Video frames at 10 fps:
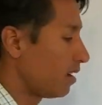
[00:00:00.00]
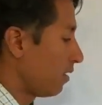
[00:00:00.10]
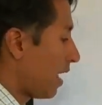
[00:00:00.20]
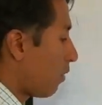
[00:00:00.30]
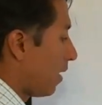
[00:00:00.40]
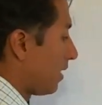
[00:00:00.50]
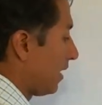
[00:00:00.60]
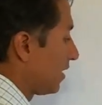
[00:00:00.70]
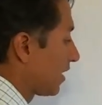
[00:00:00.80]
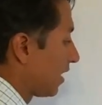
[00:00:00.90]
That way
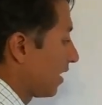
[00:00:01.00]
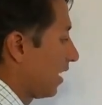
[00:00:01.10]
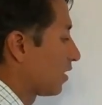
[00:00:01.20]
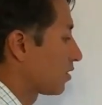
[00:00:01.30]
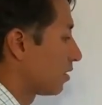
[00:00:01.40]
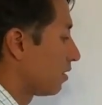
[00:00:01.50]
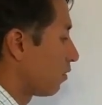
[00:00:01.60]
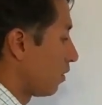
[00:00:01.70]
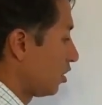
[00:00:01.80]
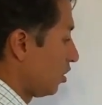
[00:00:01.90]
these can cancel.
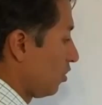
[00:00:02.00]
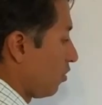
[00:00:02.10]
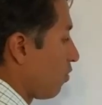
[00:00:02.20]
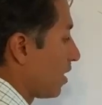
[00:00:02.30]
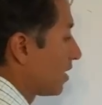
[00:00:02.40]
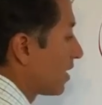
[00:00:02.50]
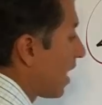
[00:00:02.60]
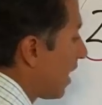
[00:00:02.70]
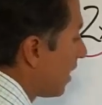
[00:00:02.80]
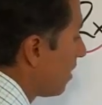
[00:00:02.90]
What you do to one
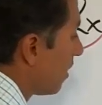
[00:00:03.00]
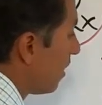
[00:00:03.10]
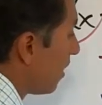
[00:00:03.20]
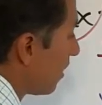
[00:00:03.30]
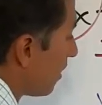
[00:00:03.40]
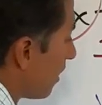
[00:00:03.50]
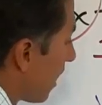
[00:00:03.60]
side, you